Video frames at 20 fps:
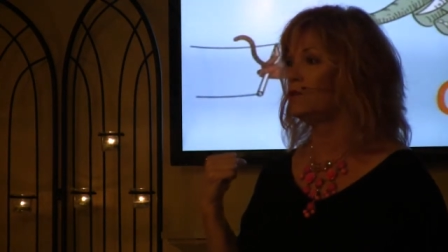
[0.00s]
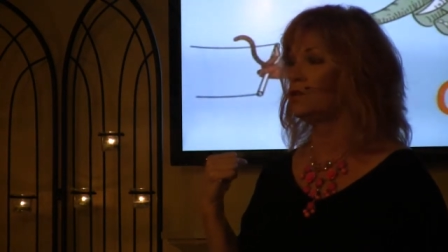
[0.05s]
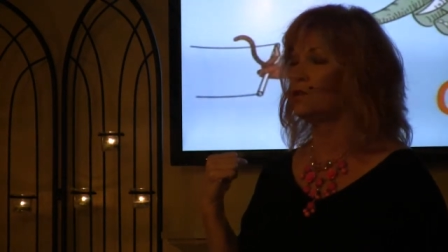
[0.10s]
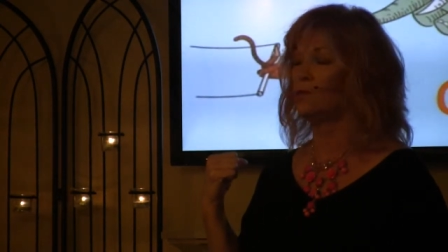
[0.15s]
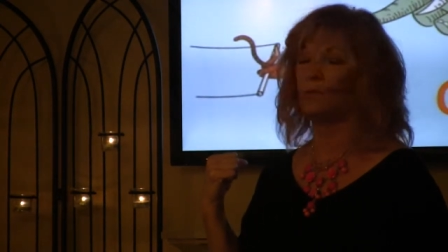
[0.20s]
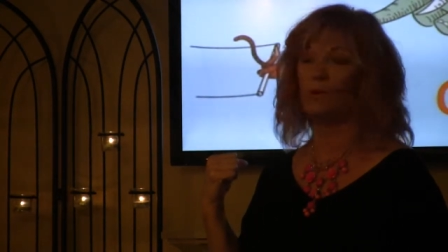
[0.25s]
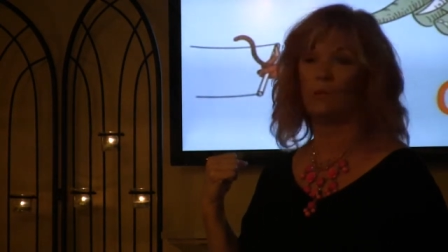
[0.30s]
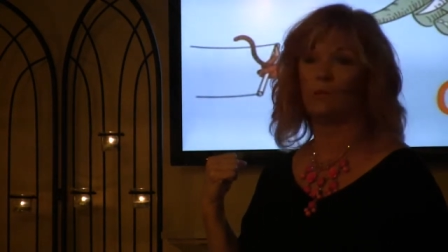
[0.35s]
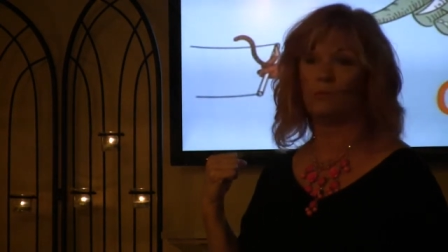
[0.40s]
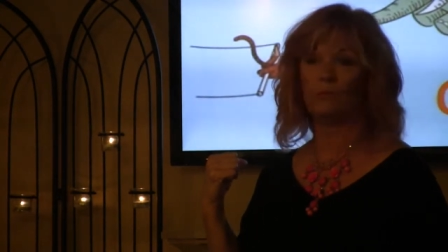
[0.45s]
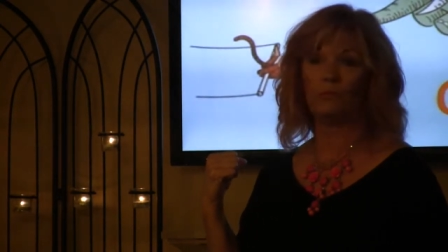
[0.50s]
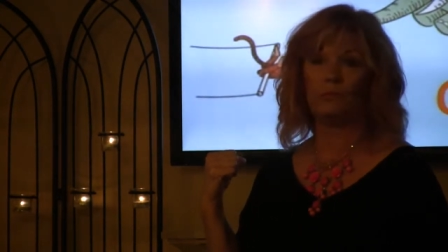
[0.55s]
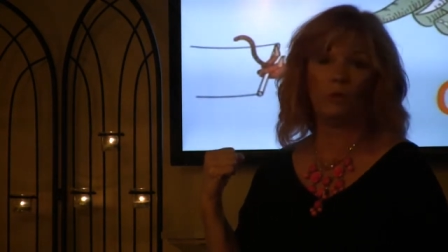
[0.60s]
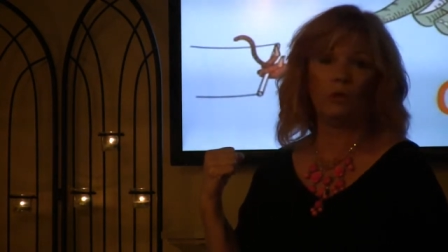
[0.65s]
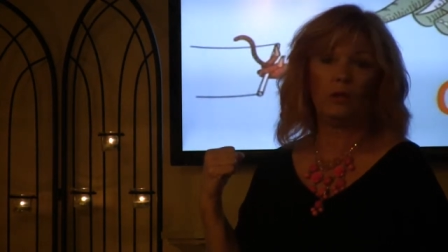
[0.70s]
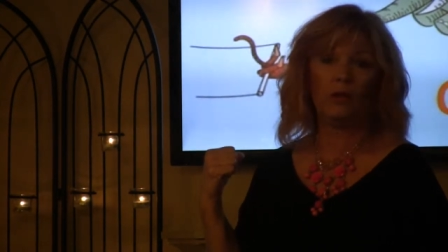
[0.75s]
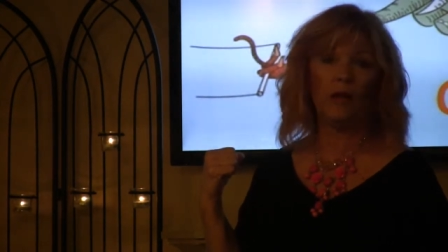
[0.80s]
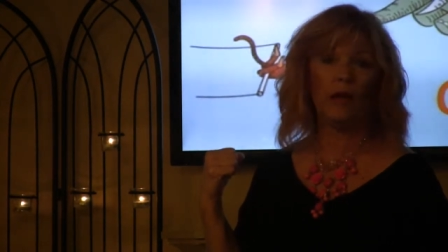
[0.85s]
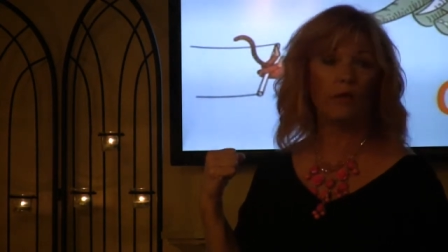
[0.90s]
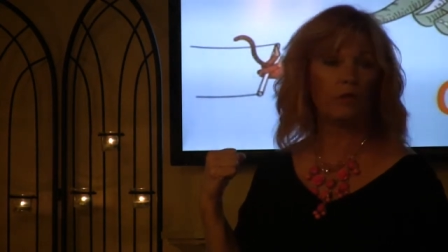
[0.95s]
She
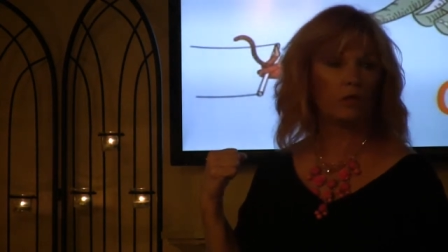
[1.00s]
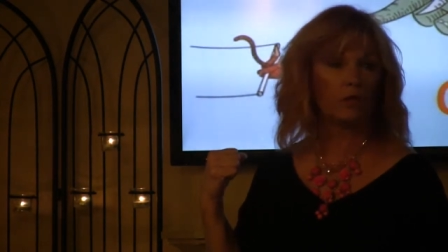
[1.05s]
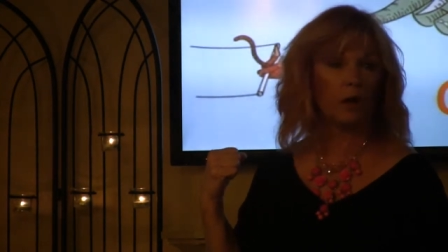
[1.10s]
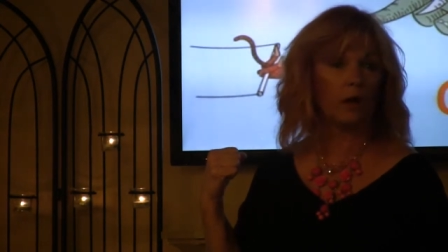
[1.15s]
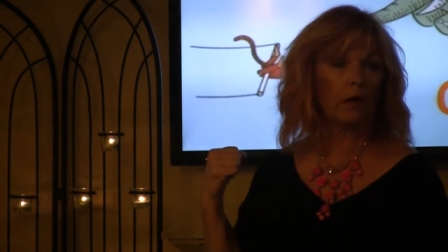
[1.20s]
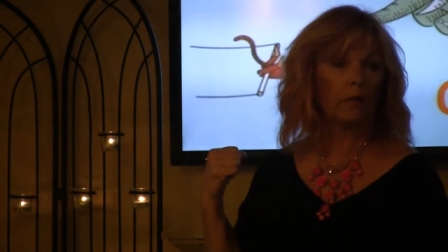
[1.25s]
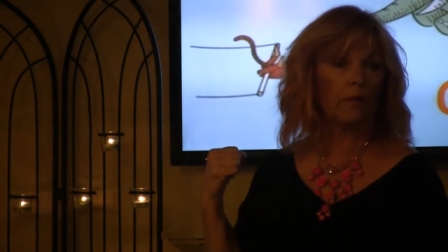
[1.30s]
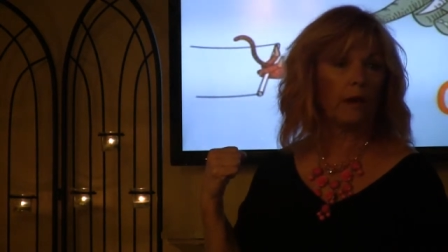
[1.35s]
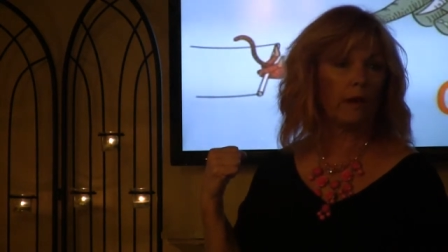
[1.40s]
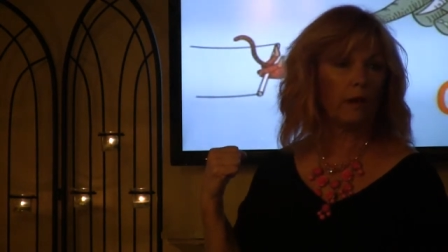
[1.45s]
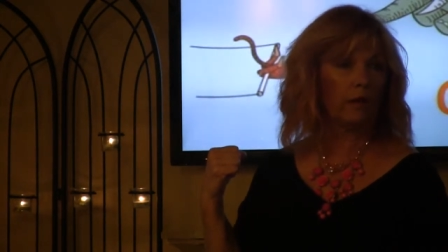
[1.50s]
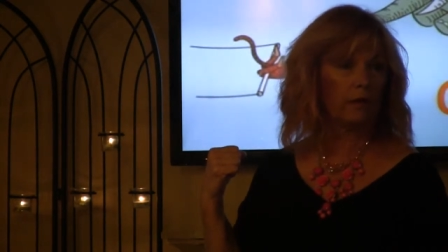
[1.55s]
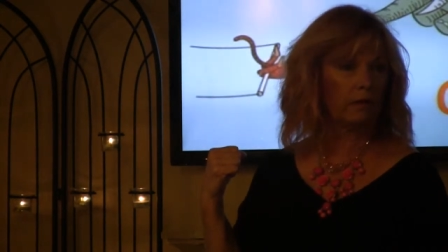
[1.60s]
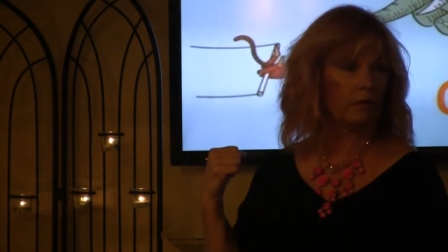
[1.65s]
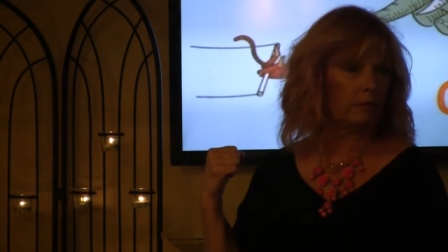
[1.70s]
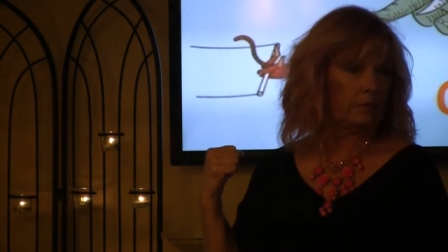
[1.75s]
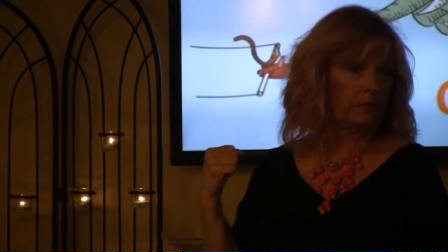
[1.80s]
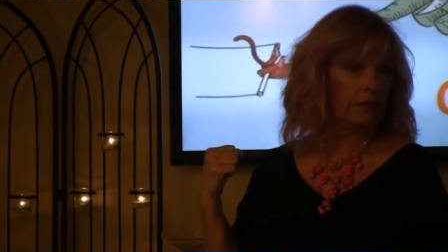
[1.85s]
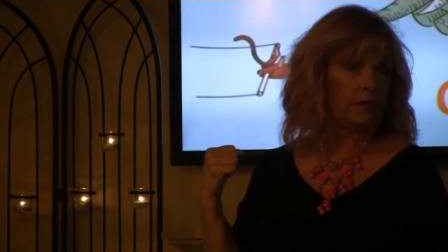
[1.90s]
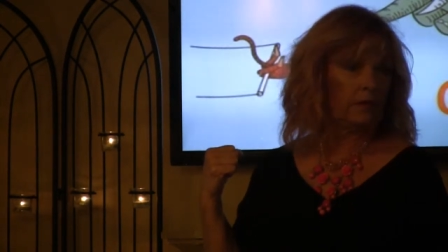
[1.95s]
wouldn't have to talk about it
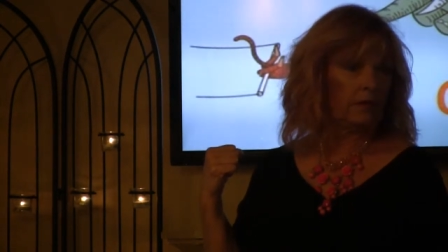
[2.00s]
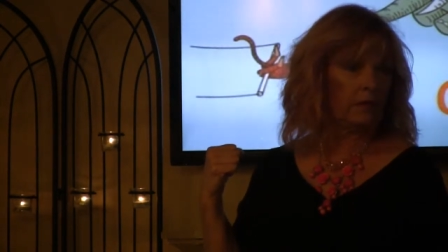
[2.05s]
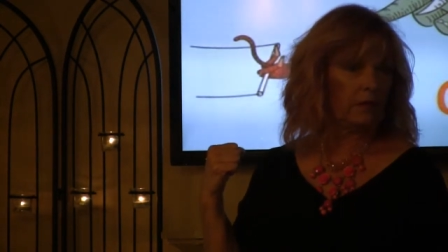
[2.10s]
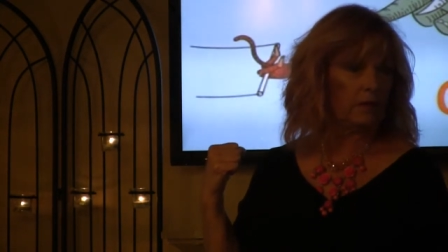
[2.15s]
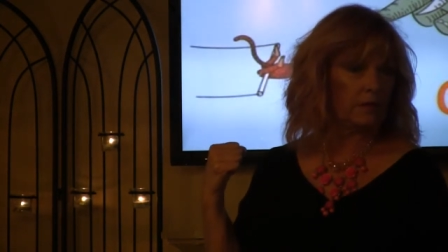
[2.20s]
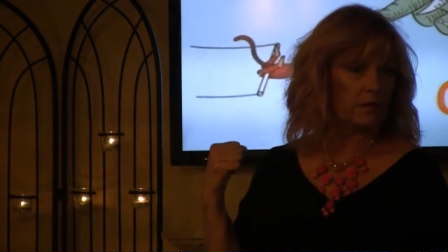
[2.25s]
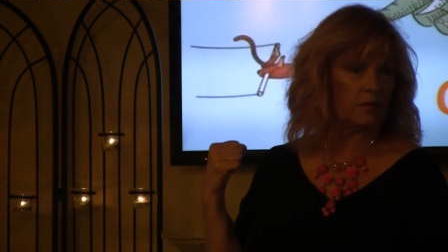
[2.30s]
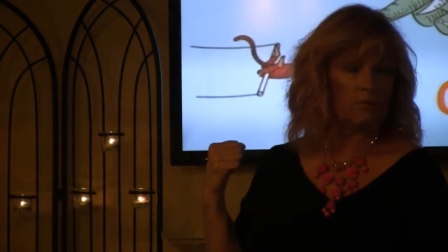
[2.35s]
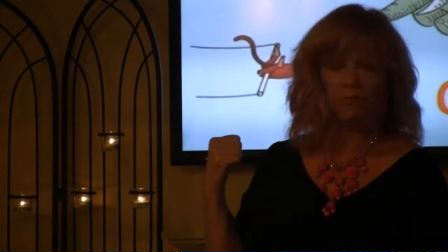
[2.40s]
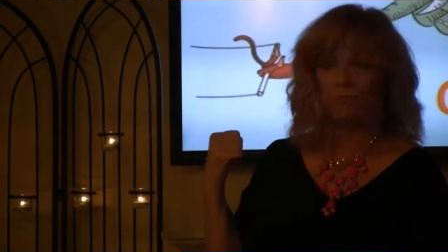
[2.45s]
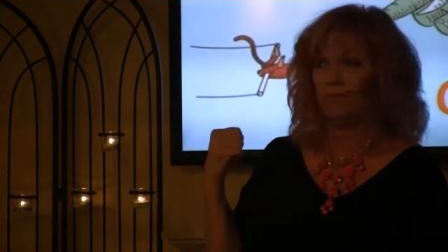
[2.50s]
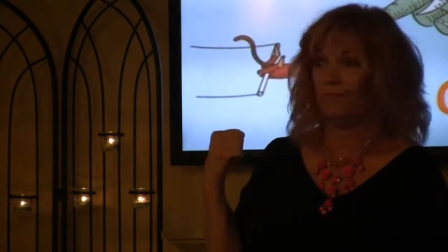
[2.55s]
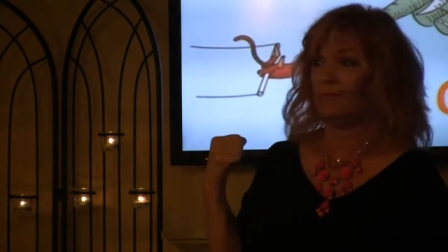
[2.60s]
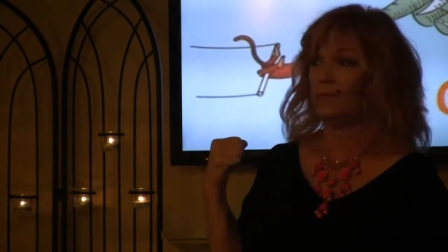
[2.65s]
because